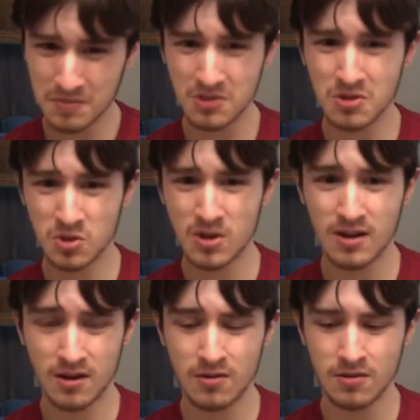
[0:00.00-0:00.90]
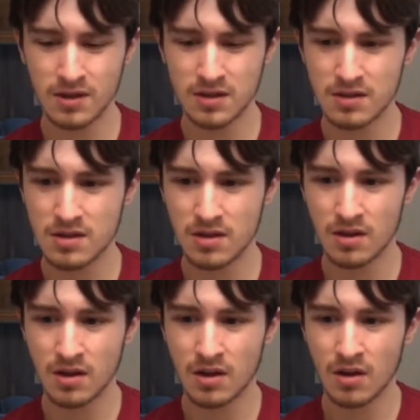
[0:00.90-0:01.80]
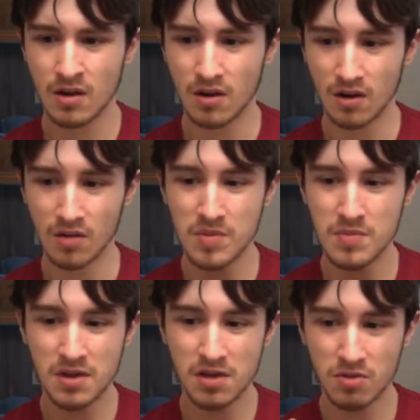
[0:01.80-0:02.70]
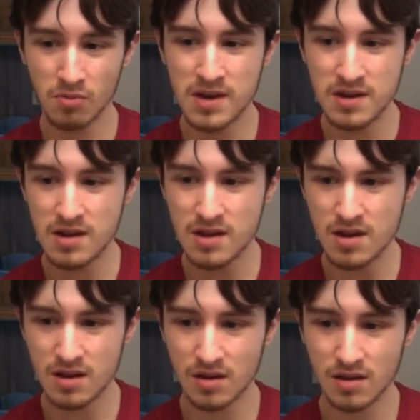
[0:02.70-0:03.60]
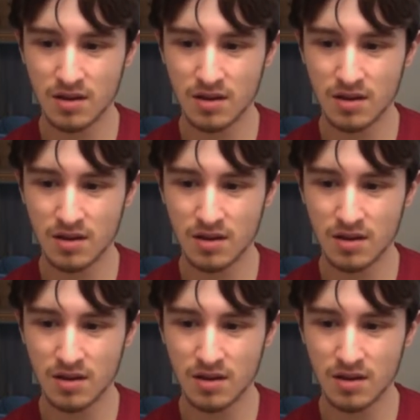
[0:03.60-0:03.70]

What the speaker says: tempted to try out, and that's the Army Men 3D.